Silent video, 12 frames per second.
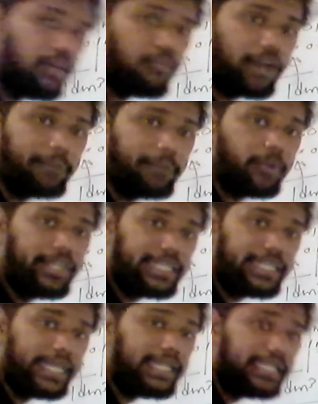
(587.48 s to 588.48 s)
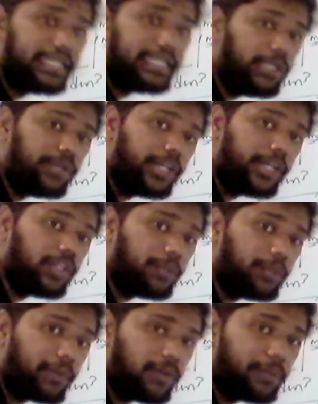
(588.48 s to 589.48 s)
1.8 into 10 to the
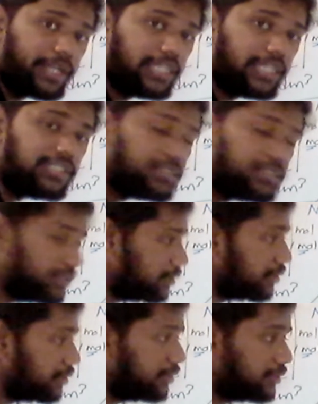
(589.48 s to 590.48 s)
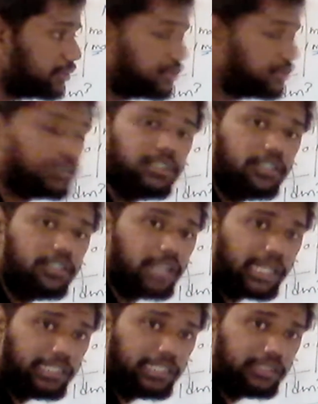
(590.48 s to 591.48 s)
power minus 9.